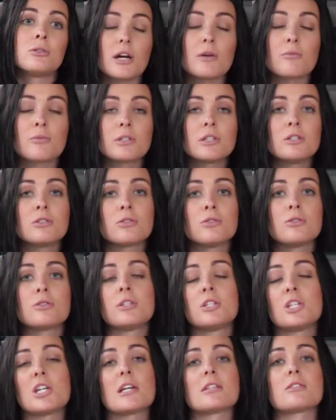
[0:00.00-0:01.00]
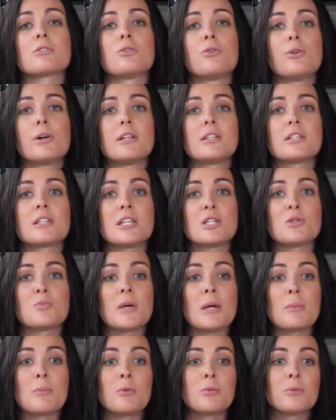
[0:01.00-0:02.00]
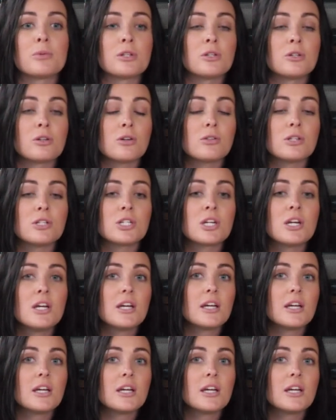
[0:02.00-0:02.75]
I really do suggest talking to these people with the knowledge